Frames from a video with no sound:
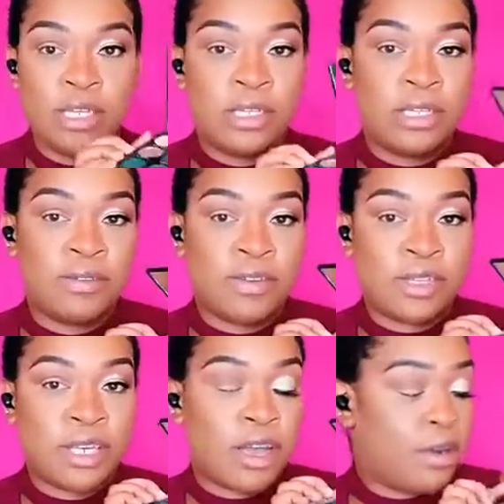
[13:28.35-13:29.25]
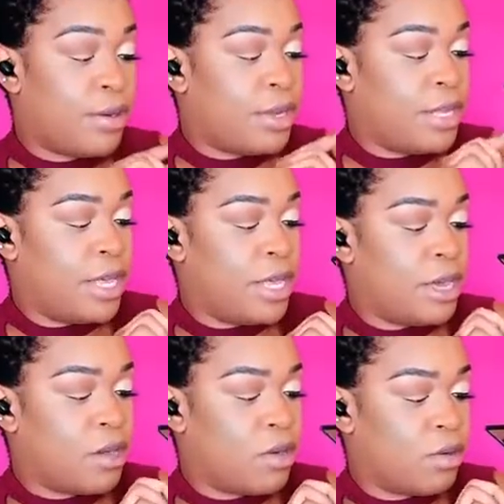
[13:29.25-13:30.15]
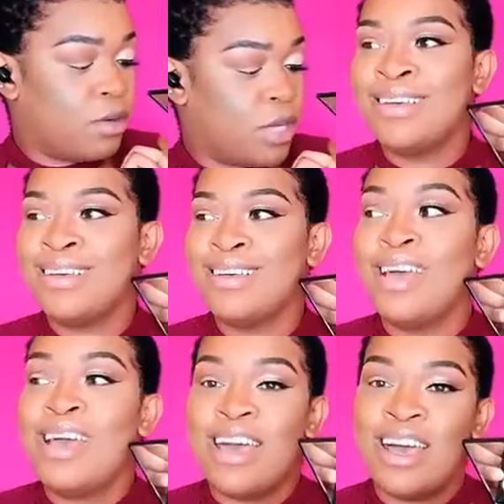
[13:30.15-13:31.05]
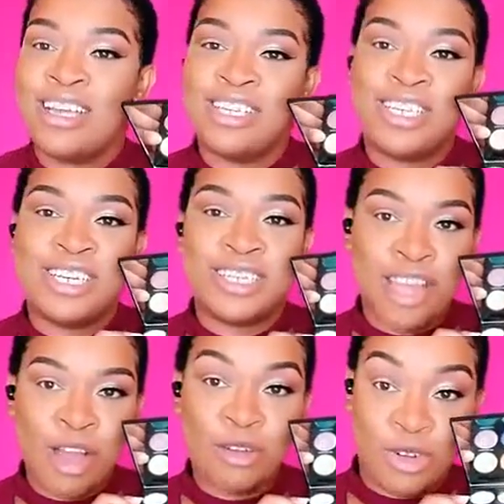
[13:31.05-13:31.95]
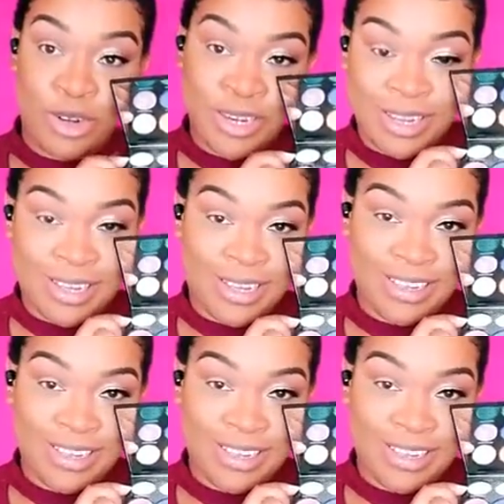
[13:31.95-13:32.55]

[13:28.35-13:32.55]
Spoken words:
this first color right here called #NowTrending.